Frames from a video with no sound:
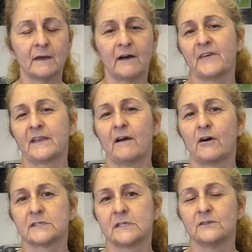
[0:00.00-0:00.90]
I found it
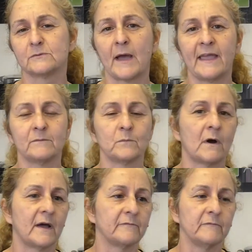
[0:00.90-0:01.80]
hard to lose weight and
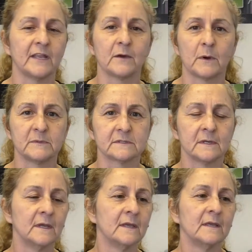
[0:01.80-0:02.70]
why, you know, I
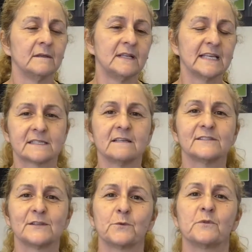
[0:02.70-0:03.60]
was
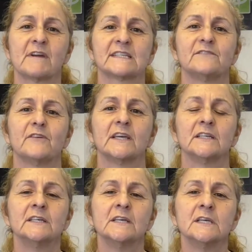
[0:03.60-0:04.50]
listless and all the rest of it.